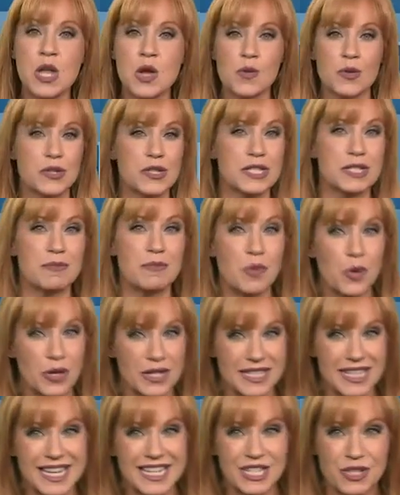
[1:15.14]
which is
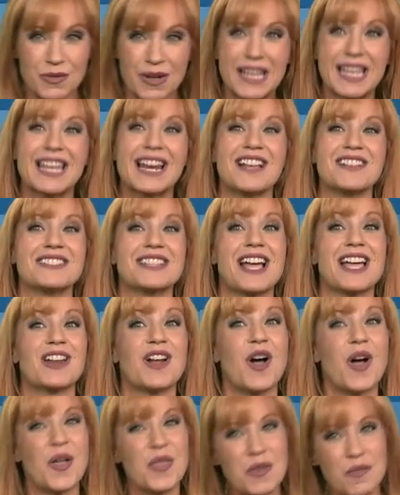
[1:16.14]
important in case you want to get outside
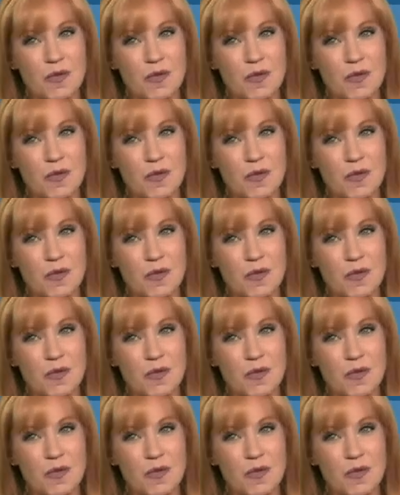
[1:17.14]
on the